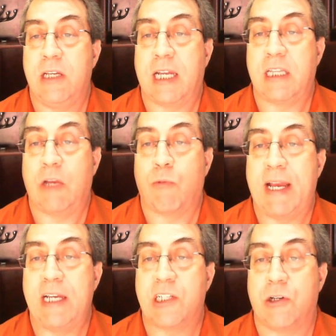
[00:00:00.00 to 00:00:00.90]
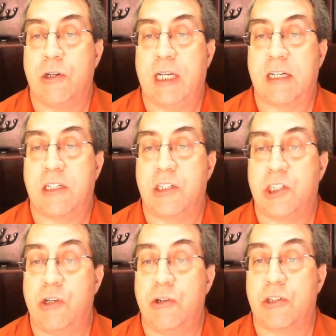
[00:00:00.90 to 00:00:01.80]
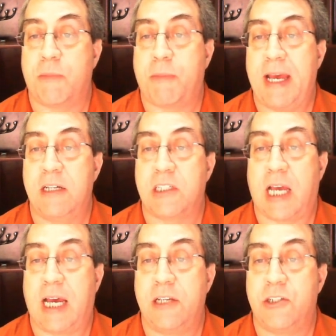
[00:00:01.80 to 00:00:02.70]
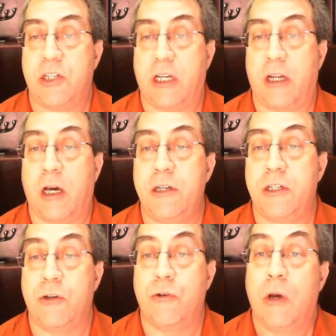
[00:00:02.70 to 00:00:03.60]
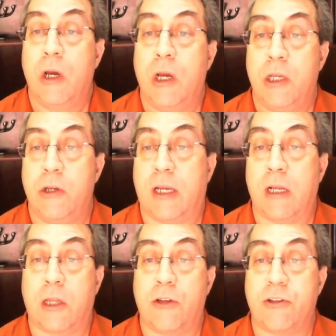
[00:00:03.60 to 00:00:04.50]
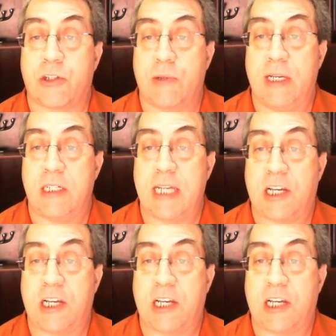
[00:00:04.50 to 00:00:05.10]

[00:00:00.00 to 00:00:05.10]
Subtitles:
You get the eraser. You get to choose the pen size. You can undo. You can clear the screen, take a